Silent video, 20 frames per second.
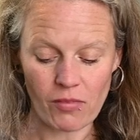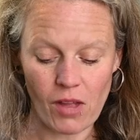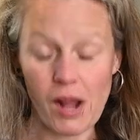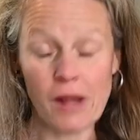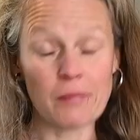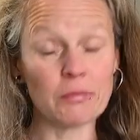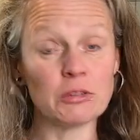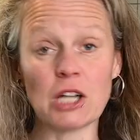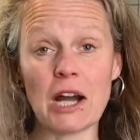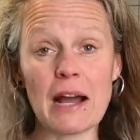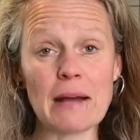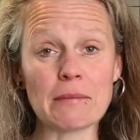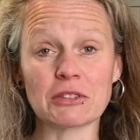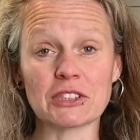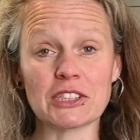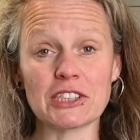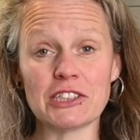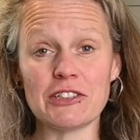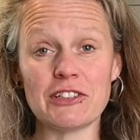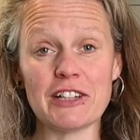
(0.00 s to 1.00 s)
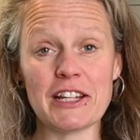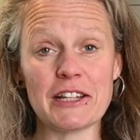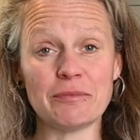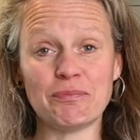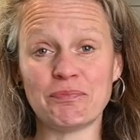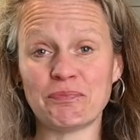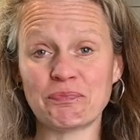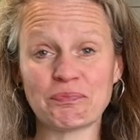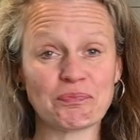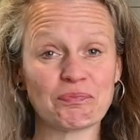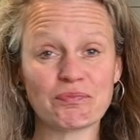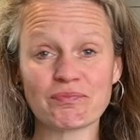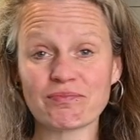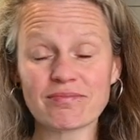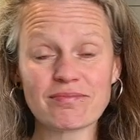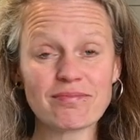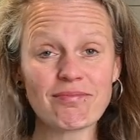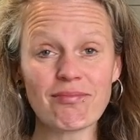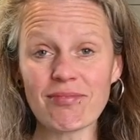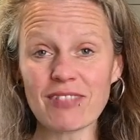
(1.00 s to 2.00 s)
I'm not absolutely
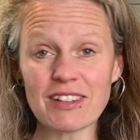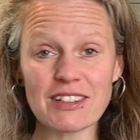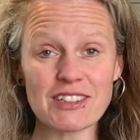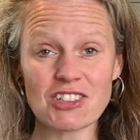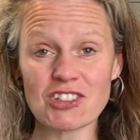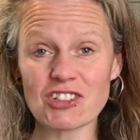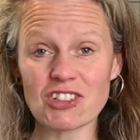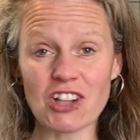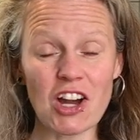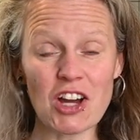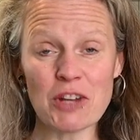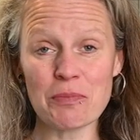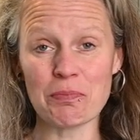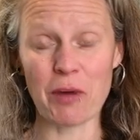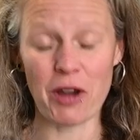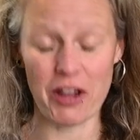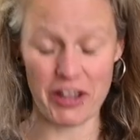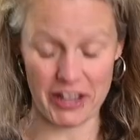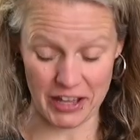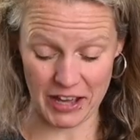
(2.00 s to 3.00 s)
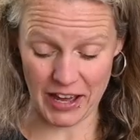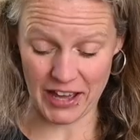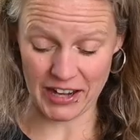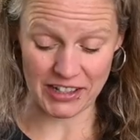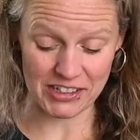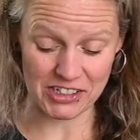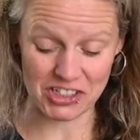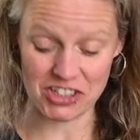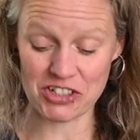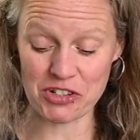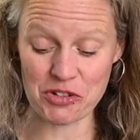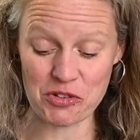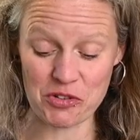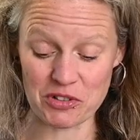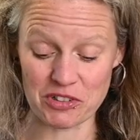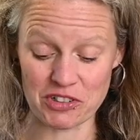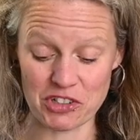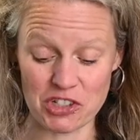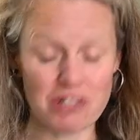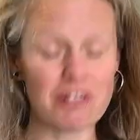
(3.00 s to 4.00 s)
scarred by it, and I
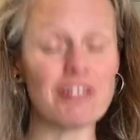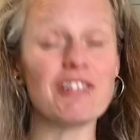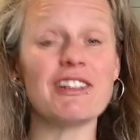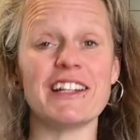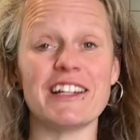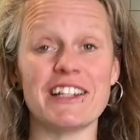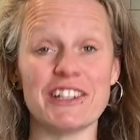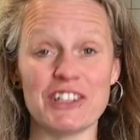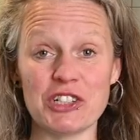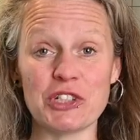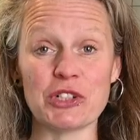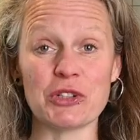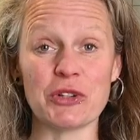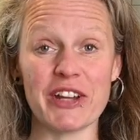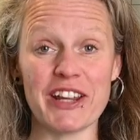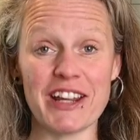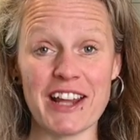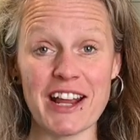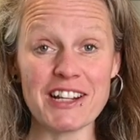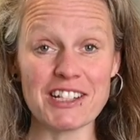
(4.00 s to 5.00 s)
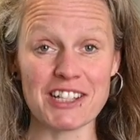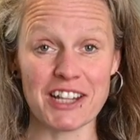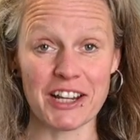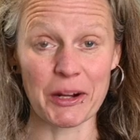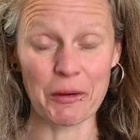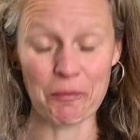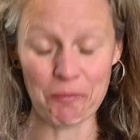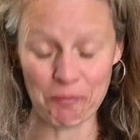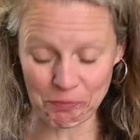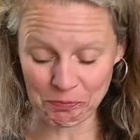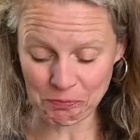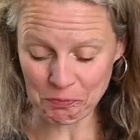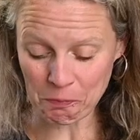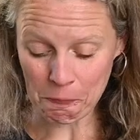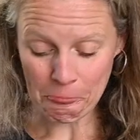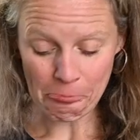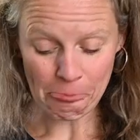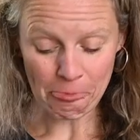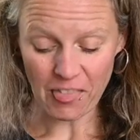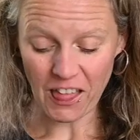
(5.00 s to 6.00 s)
still truly enjoy eating
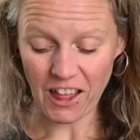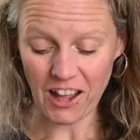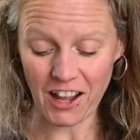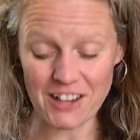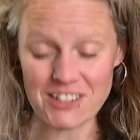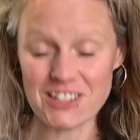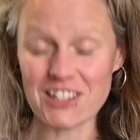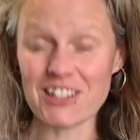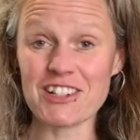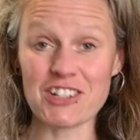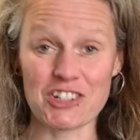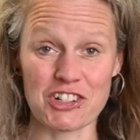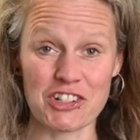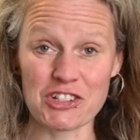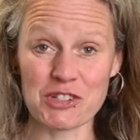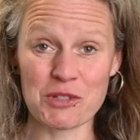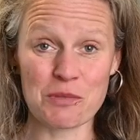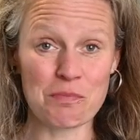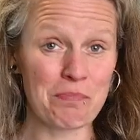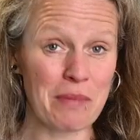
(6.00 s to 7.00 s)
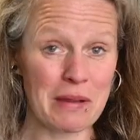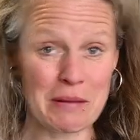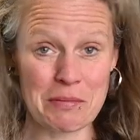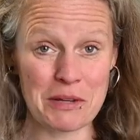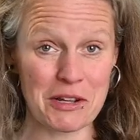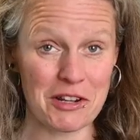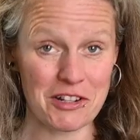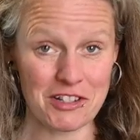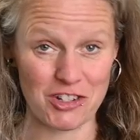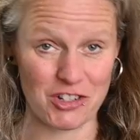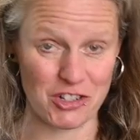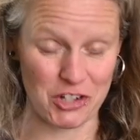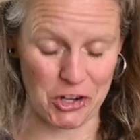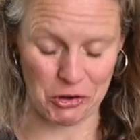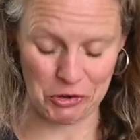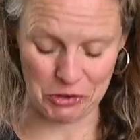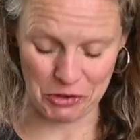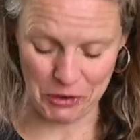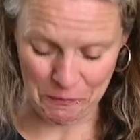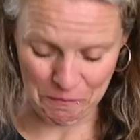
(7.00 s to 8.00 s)
a delicious baby
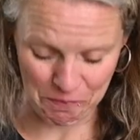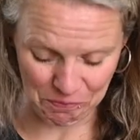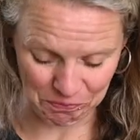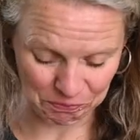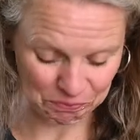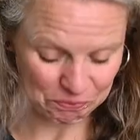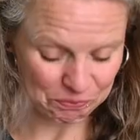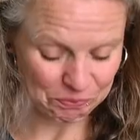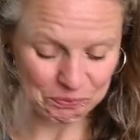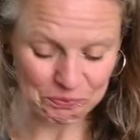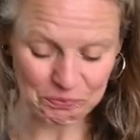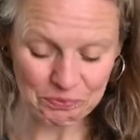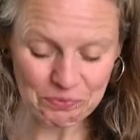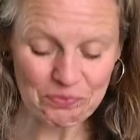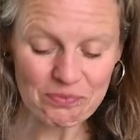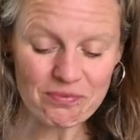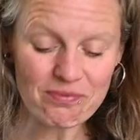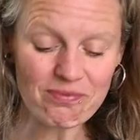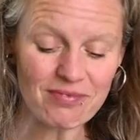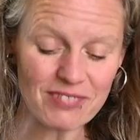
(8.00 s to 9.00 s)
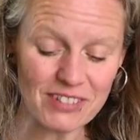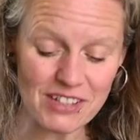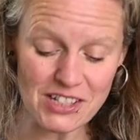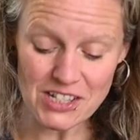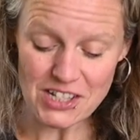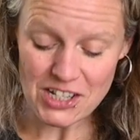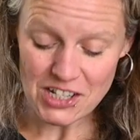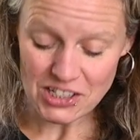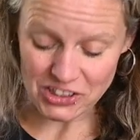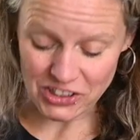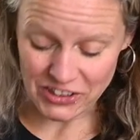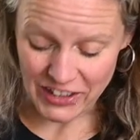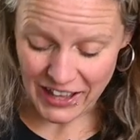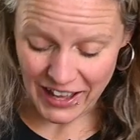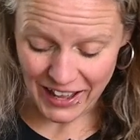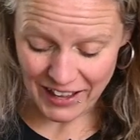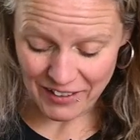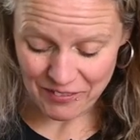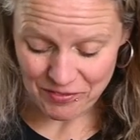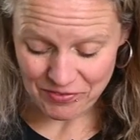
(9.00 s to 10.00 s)
artichoke. So
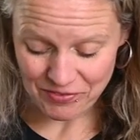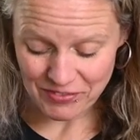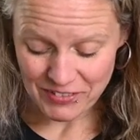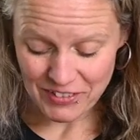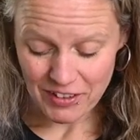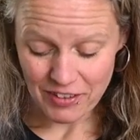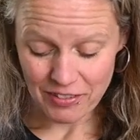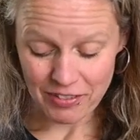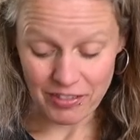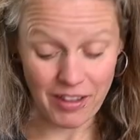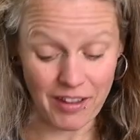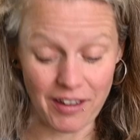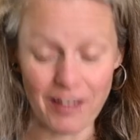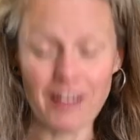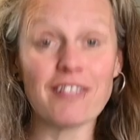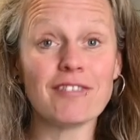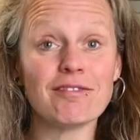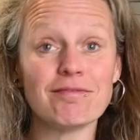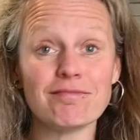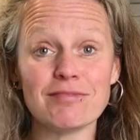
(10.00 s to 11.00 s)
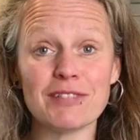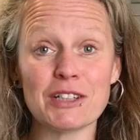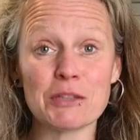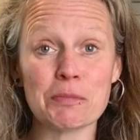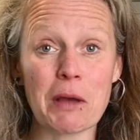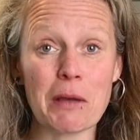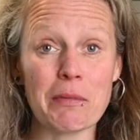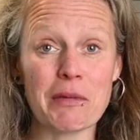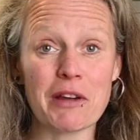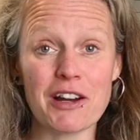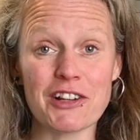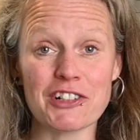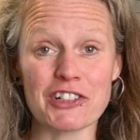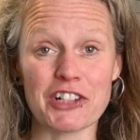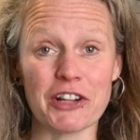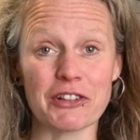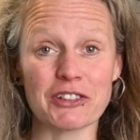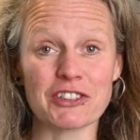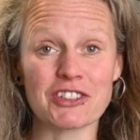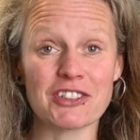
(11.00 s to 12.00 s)
that there is baby
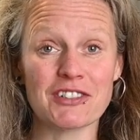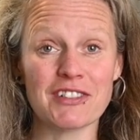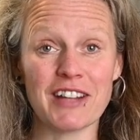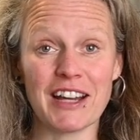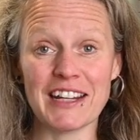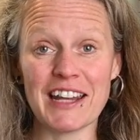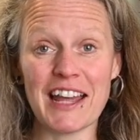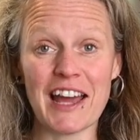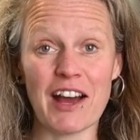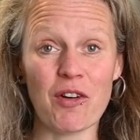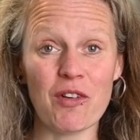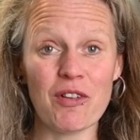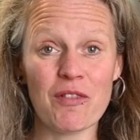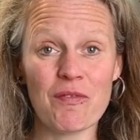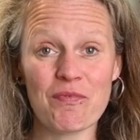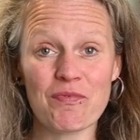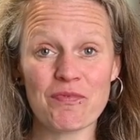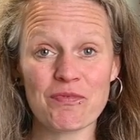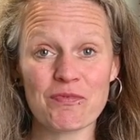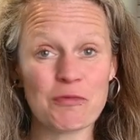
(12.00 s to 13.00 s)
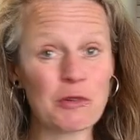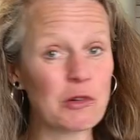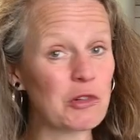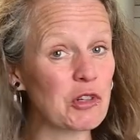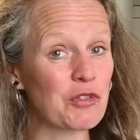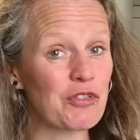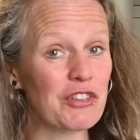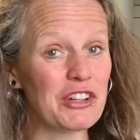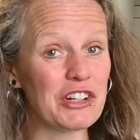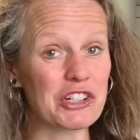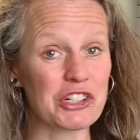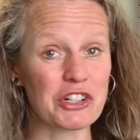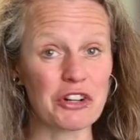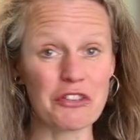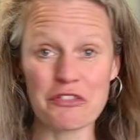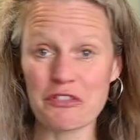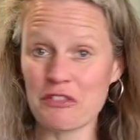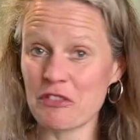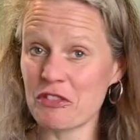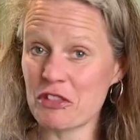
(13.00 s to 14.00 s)
artichokes, and now we'll just finish
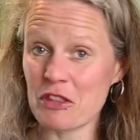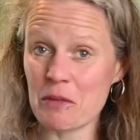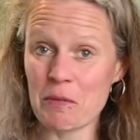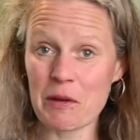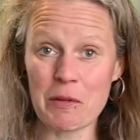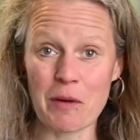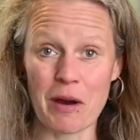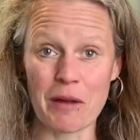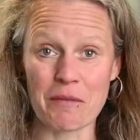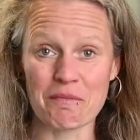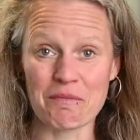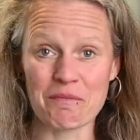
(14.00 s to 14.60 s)
off the big one.